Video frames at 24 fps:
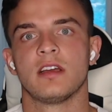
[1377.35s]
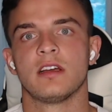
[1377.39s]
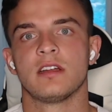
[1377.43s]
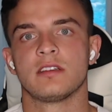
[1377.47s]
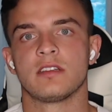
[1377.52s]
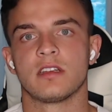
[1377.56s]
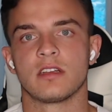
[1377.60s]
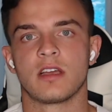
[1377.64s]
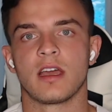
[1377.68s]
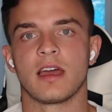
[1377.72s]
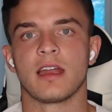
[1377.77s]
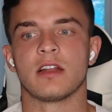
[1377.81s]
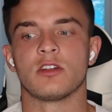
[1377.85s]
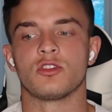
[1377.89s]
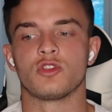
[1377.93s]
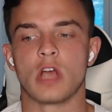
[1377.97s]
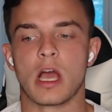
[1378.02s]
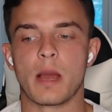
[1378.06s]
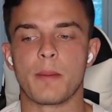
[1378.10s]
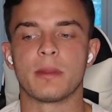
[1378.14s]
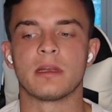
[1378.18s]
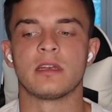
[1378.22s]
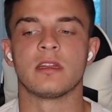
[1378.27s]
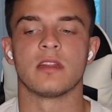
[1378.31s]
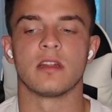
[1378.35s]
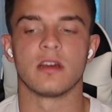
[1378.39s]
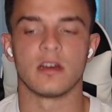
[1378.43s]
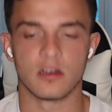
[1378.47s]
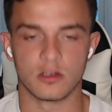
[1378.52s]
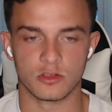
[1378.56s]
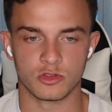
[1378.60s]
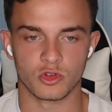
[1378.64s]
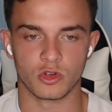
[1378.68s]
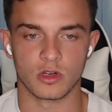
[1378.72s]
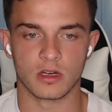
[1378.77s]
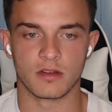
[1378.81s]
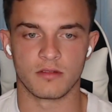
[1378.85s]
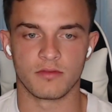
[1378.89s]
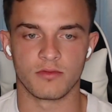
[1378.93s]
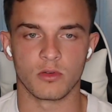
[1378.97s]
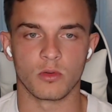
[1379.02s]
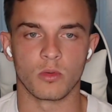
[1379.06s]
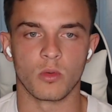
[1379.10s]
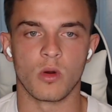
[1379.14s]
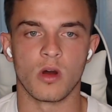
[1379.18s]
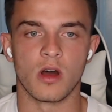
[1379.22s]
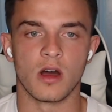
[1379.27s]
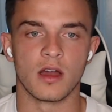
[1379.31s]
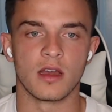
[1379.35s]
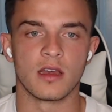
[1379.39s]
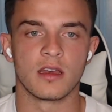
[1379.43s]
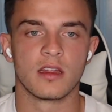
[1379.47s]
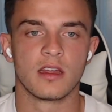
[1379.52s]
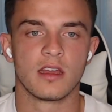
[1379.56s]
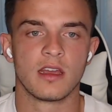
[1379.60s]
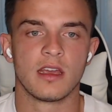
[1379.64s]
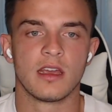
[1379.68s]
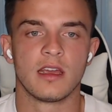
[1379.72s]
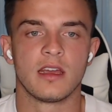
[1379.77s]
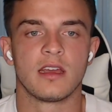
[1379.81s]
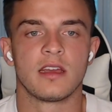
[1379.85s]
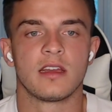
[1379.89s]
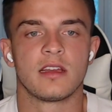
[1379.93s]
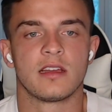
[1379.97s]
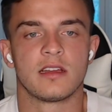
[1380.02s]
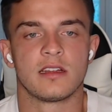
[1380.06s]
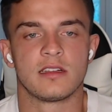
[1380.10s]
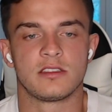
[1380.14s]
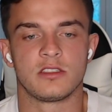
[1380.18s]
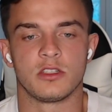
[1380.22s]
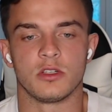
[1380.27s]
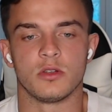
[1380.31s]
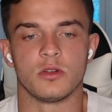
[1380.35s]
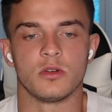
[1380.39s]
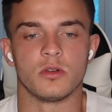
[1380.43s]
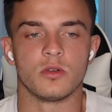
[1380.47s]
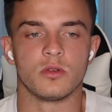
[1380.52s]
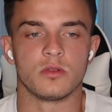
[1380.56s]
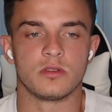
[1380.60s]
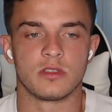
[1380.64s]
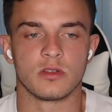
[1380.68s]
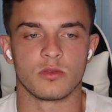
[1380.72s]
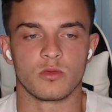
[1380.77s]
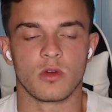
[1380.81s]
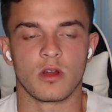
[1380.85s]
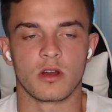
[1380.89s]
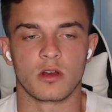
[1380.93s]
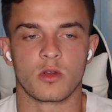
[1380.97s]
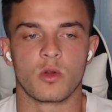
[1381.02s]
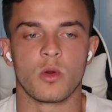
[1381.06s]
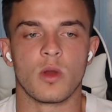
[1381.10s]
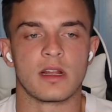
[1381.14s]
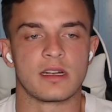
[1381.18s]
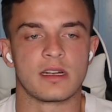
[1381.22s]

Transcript: to kind of drop into the 100 for one, to run quick